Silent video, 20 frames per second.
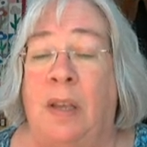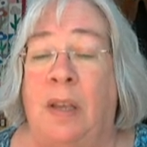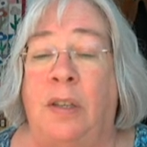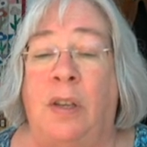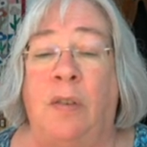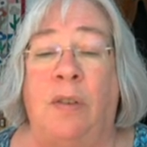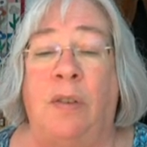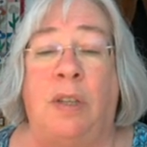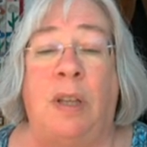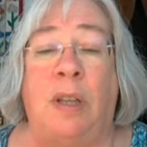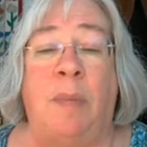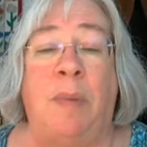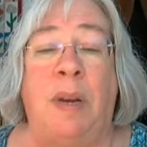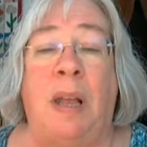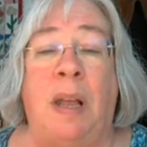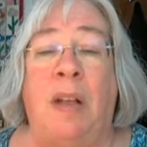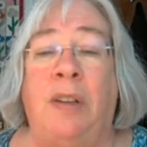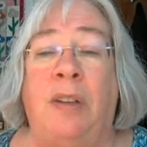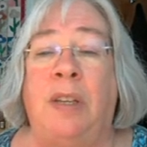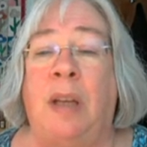So
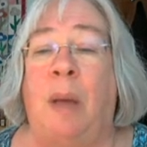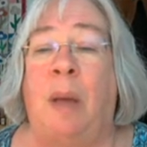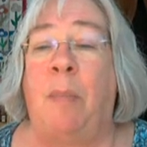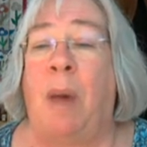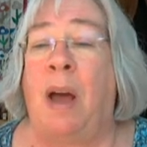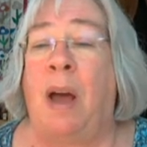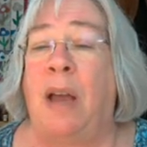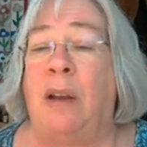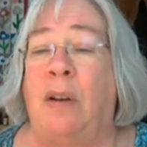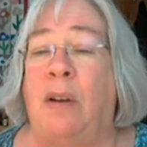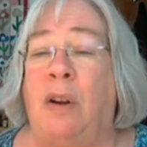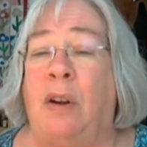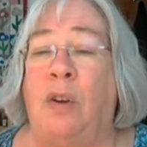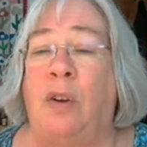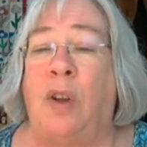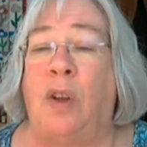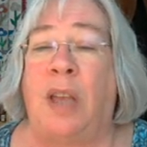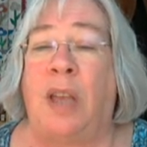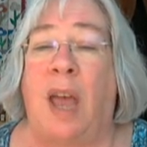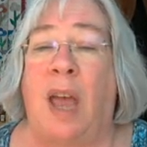something else I might
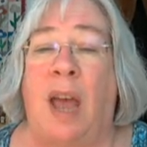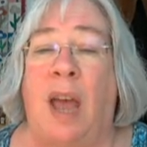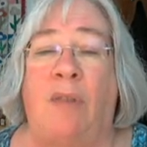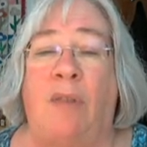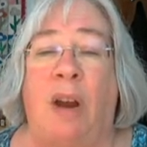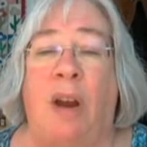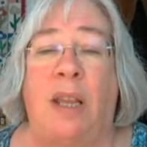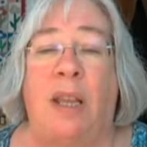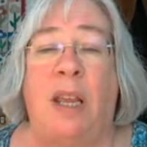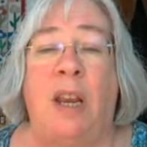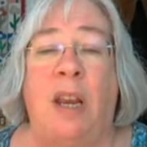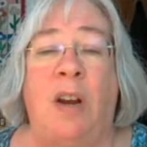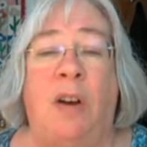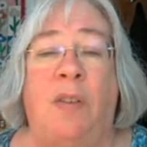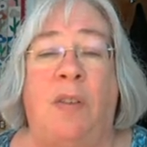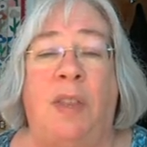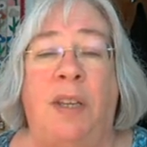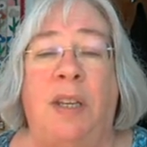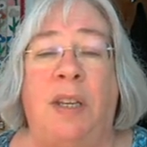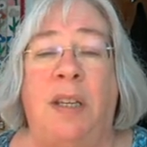look at right
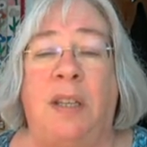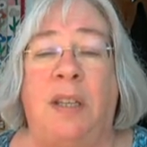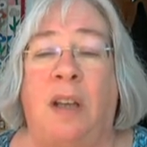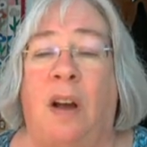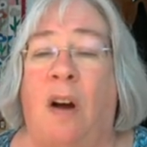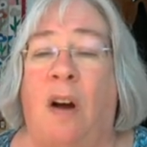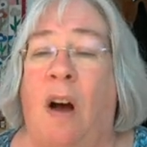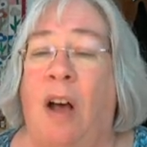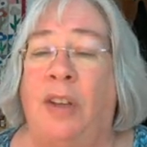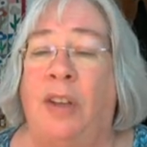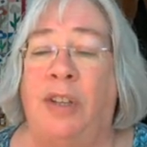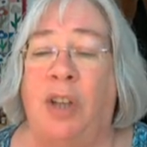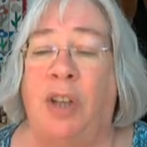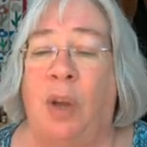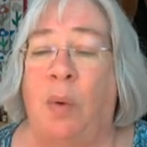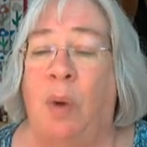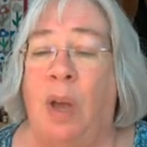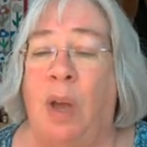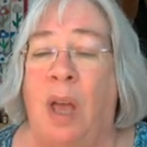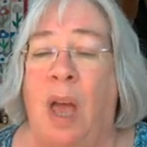here, this is
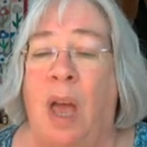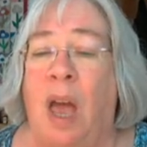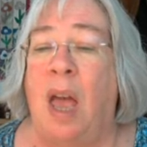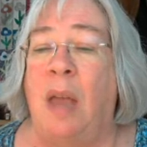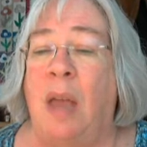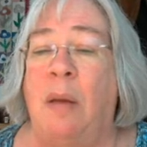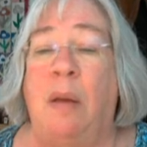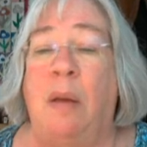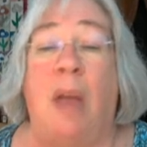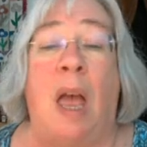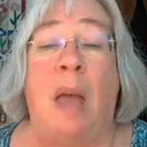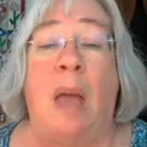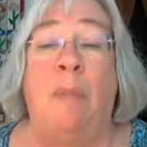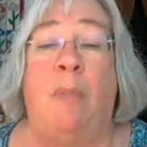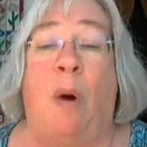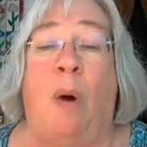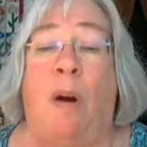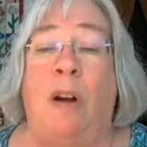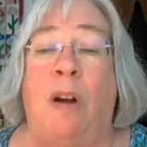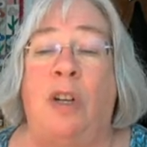also a
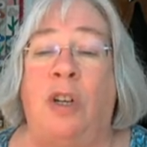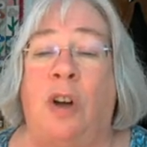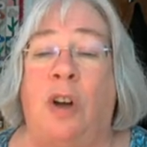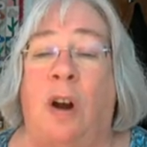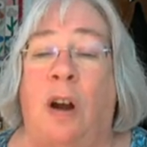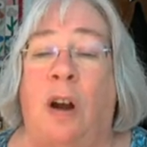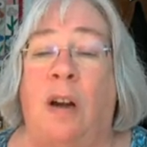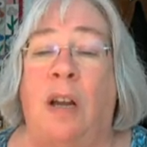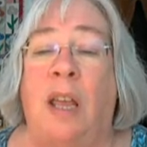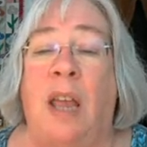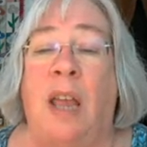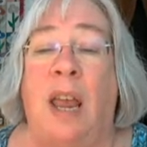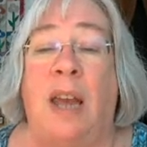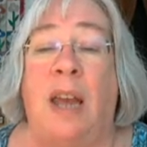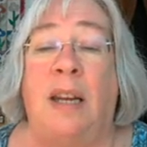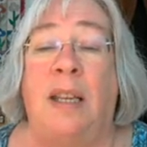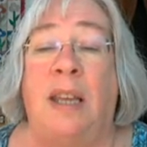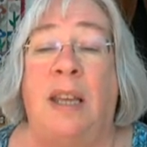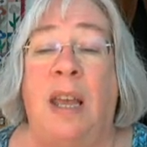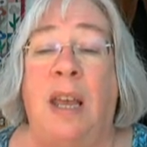bar chart.
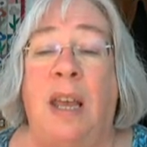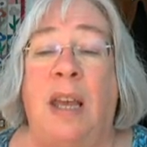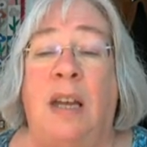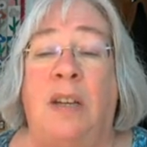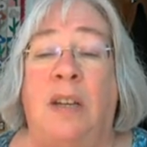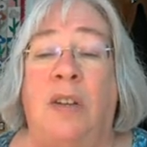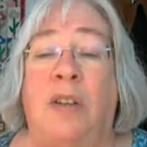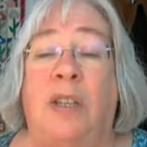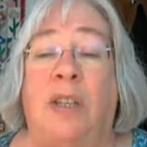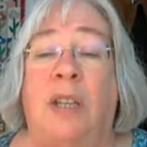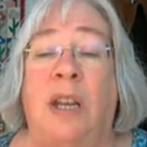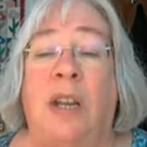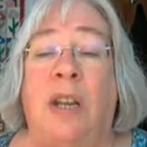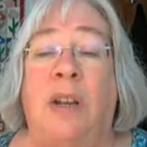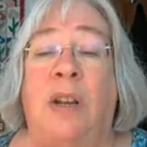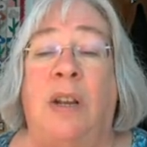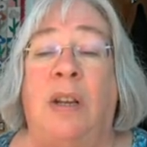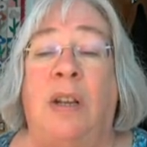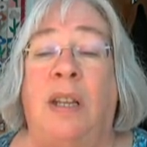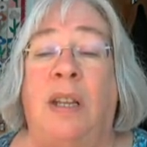And again, you
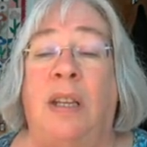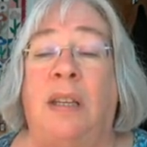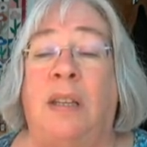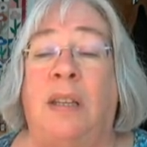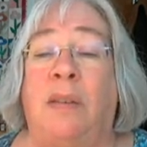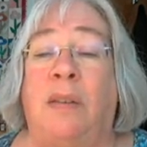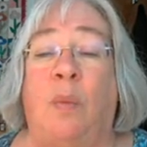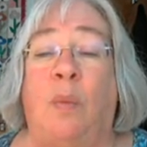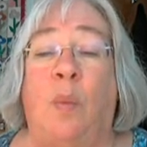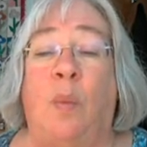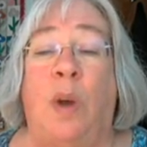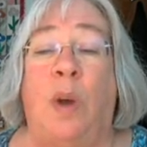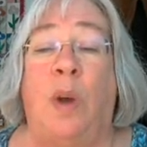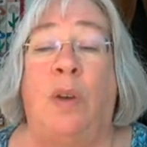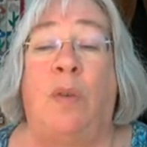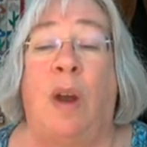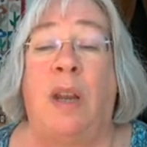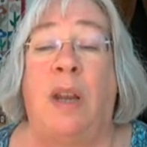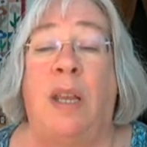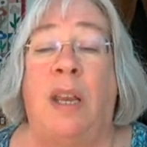see this
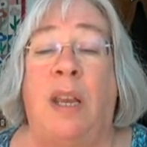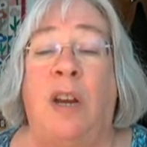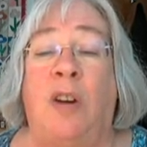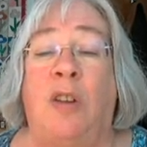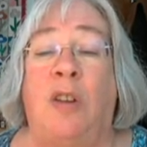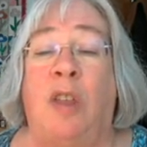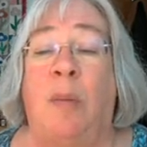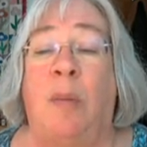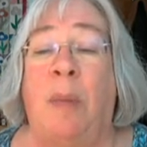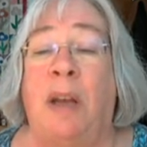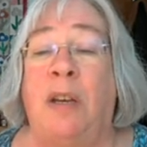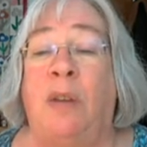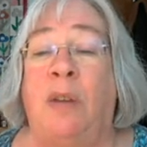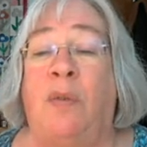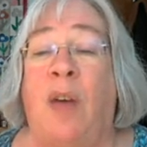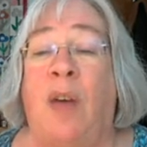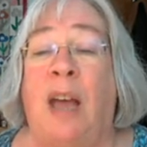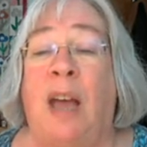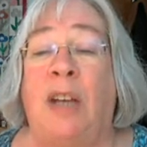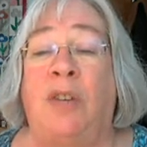one right here in the
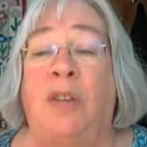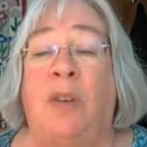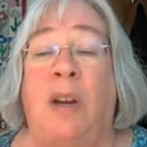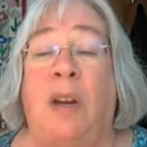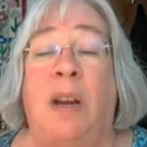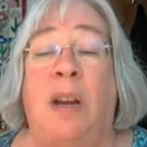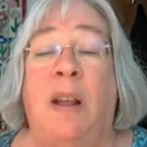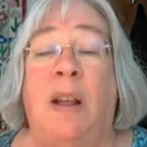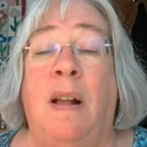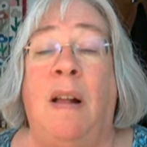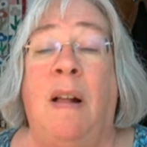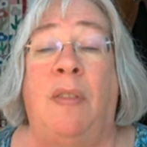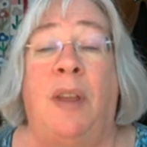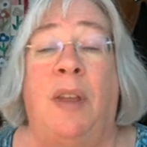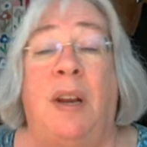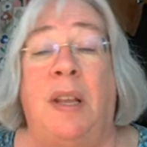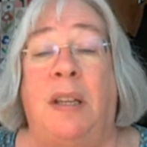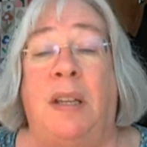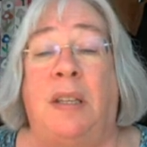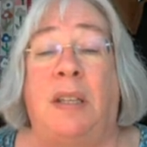manufacturing,
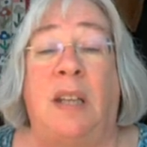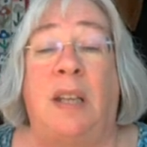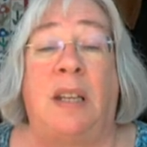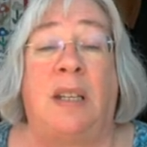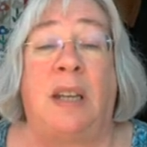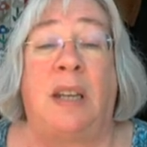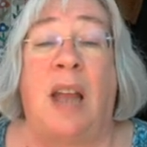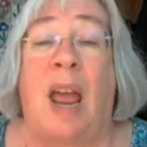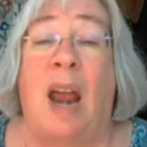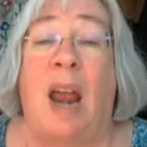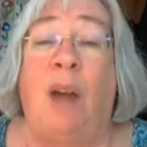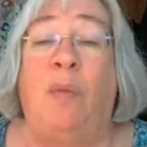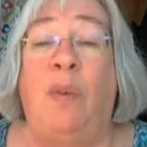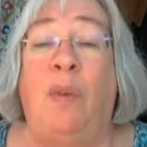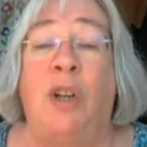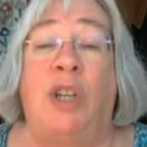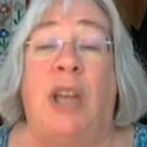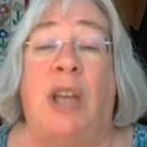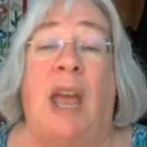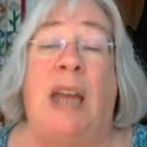that it's an
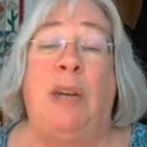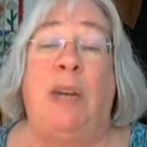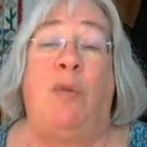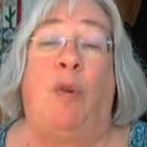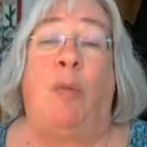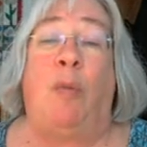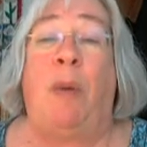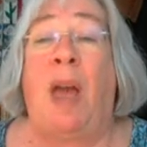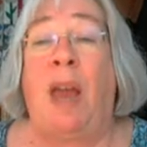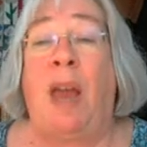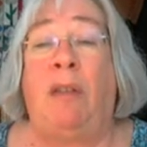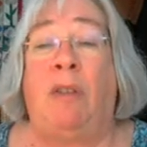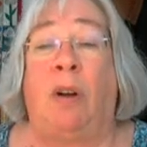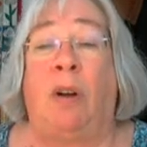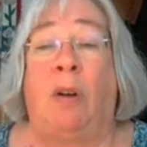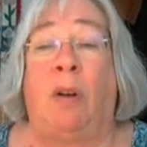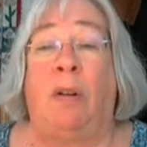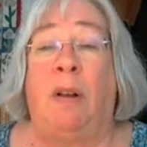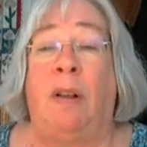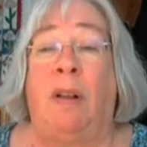average annual
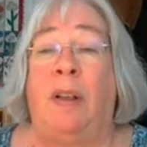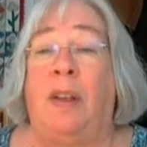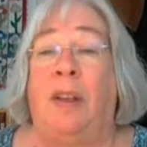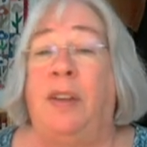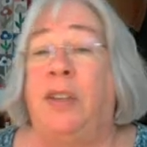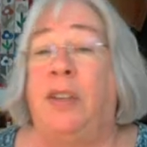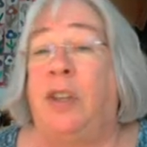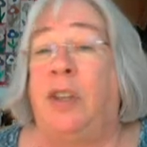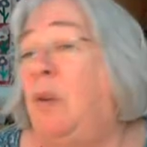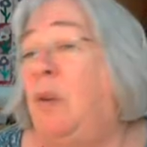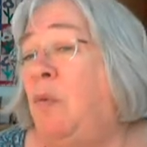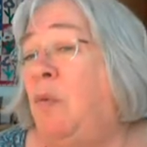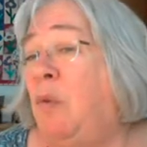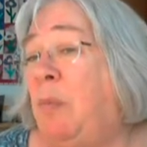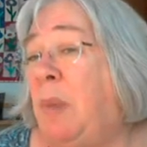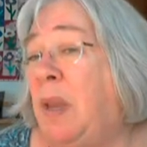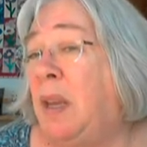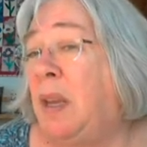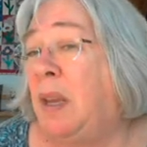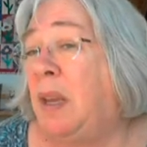payroll. So it
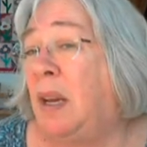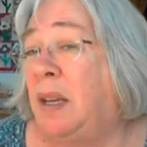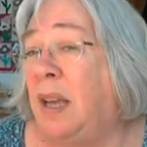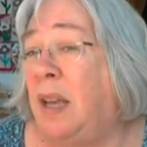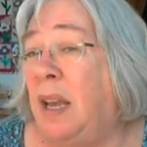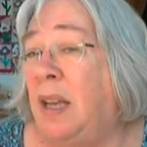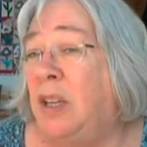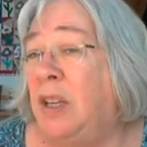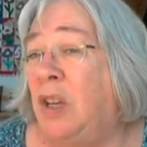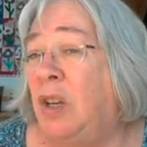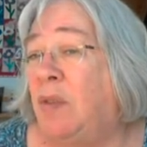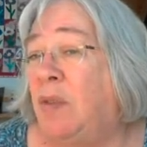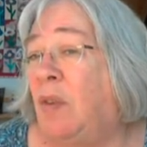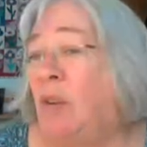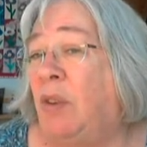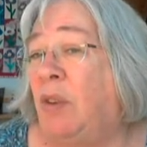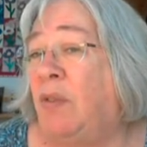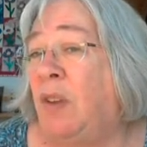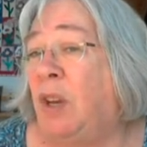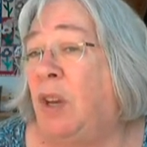would be, again,
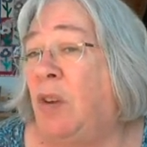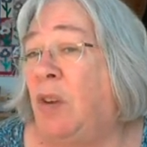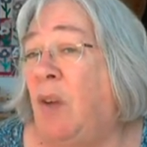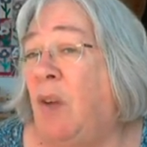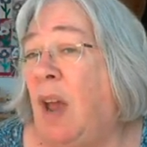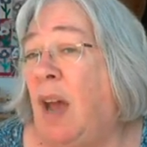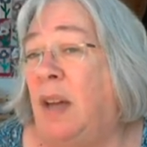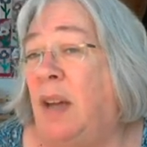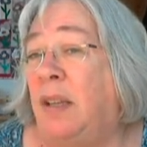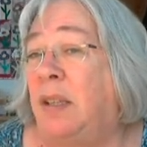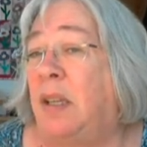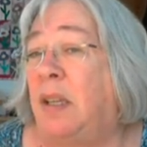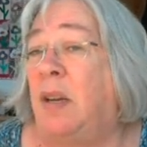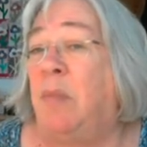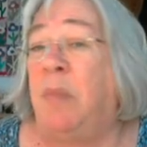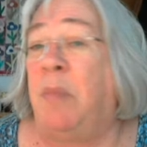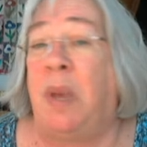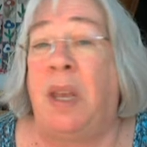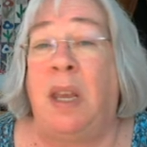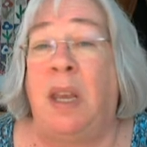useful to figure out, is it a
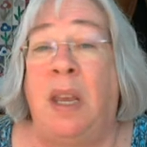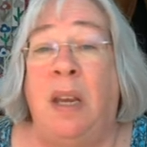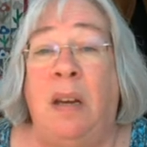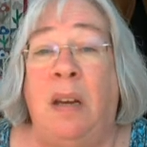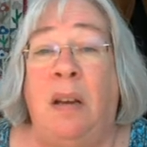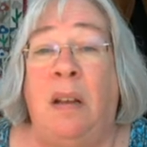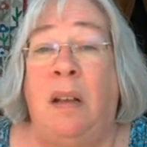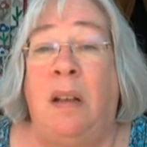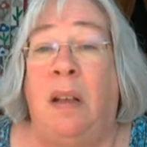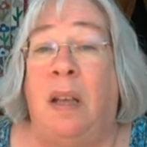mean?